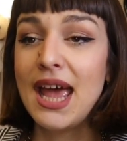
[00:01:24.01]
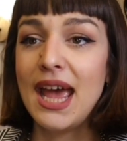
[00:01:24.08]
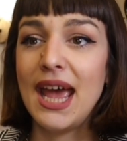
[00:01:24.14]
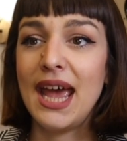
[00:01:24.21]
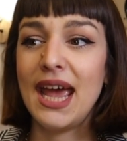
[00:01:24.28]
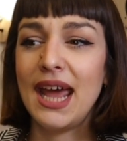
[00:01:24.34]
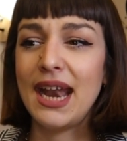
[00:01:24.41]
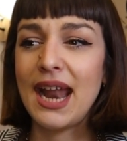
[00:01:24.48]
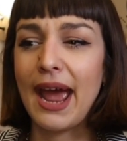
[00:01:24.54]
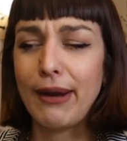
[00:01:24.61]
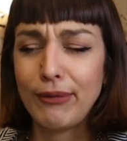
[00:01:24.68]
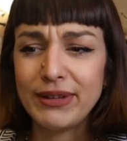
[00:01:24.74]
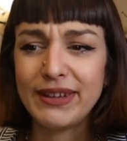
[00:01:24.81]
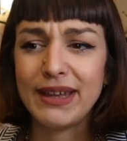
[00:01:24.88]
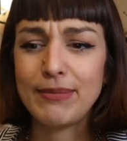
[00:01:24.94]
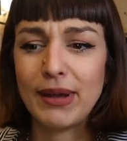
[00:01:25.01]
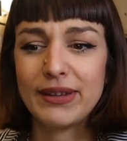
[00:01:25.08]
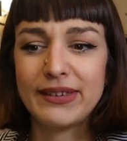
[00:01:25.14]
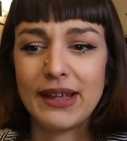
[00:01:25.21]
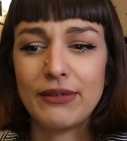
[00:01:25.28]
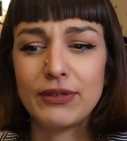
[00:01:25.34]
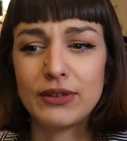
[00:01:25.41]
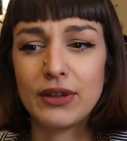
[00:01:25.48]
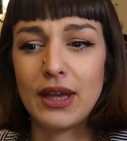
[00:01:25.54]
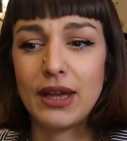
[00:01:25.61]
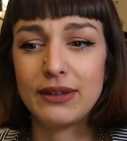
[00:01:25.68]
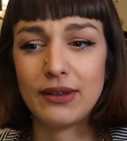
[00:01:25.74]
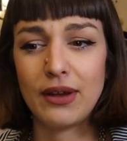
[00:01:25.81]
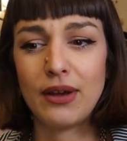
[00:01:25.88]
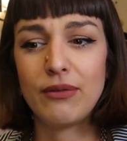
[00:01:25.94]
And I retain myself
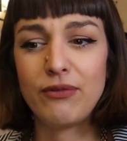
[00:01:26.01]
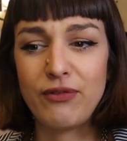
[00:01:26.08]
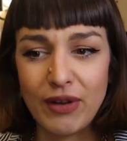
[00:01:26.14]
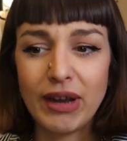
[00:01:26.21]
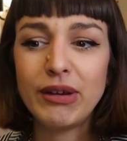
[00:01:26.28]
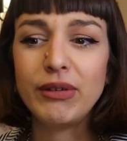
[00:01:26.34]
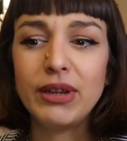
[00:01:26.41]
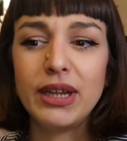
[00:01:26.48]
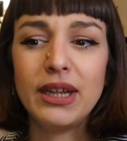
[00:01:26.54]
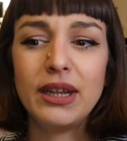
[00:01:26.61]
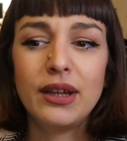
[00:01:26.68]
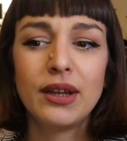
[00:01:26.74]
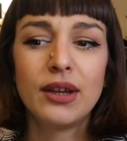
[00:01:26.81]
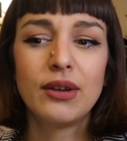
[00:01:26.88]
as a very